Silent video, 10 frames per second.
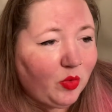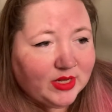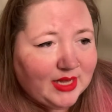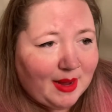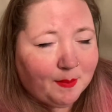the
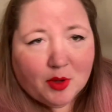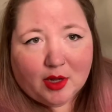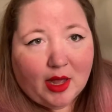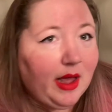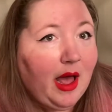same
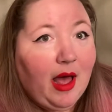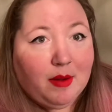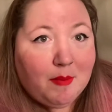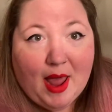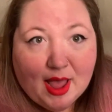book
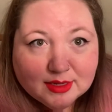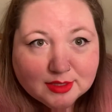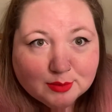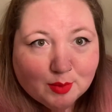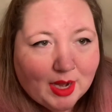en
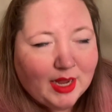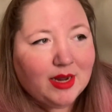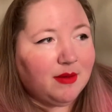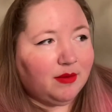masse, right?